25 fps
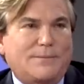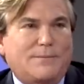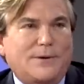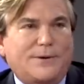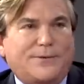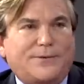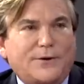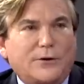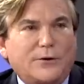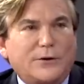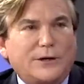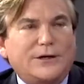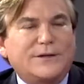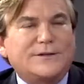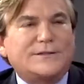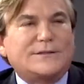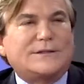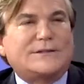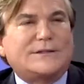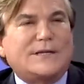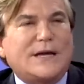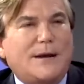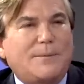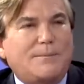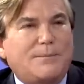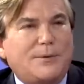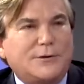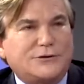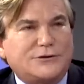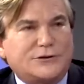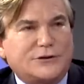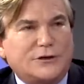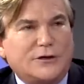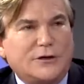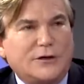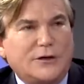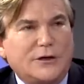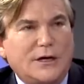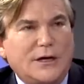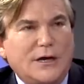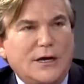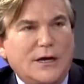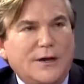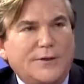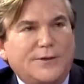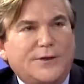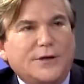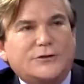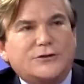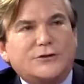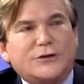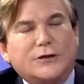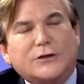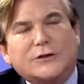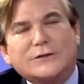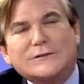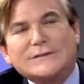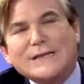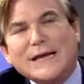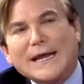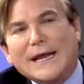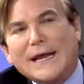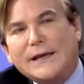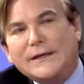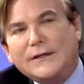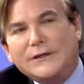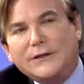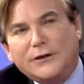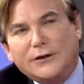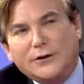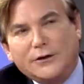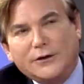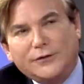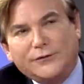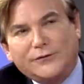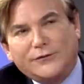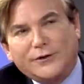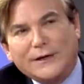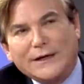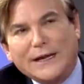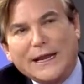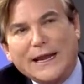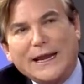But there is a temperature that took 10 years and